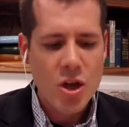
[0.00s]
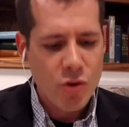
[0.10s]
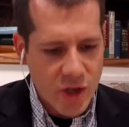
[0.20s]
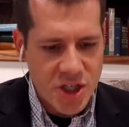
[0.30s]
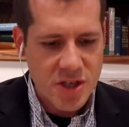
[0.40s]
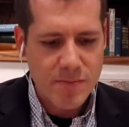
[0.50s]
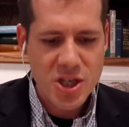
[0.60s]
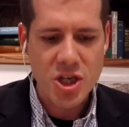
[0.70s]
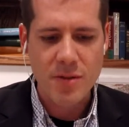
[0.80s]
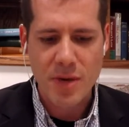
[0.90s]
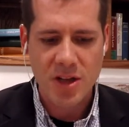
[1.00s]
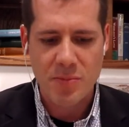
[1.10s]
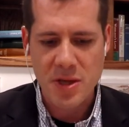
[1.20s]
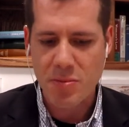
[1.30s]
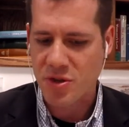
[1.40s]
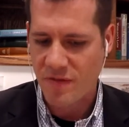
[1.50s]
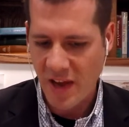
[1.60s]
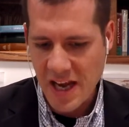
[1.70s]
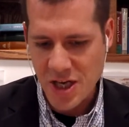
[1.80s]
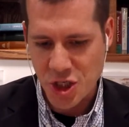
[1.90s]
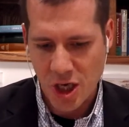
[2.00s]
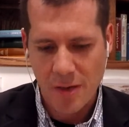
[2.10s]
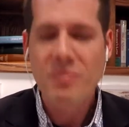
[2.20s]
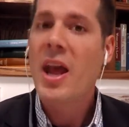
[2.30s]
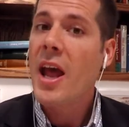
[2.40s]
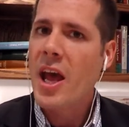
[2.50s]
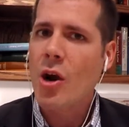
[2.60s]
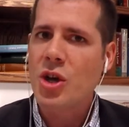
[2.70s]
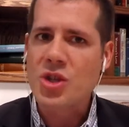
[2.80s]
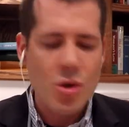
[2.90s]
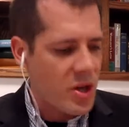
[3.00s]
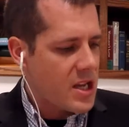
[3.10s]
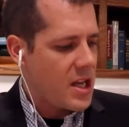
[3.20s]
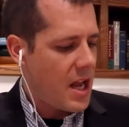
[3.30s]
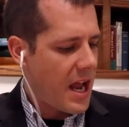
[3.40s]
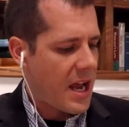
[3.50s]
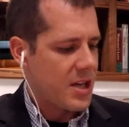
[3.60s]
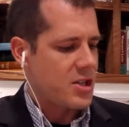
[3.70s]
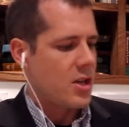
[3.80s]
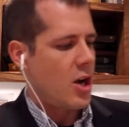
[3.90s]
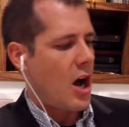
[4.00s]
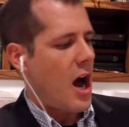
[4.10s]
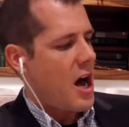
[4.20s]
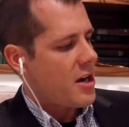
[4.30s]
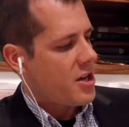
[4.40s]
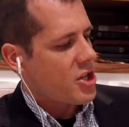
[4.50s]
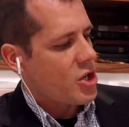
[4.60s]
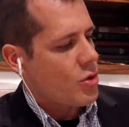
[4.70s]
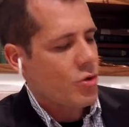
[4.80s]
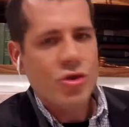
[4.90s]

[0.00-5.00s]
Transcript: Christian Mission Among the Peoples of Asia, and also he and An Q.